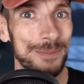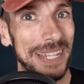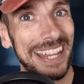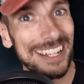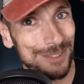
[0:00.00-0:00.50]
I
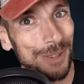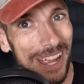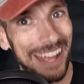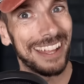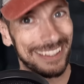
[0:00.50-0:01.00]
mean, that's
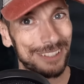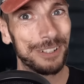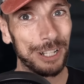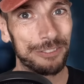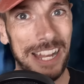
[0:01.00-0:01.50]
where the
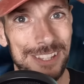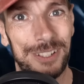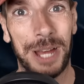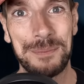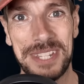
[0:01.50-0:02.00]
real
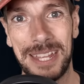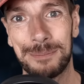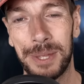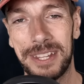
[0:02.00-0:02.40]
value comes in.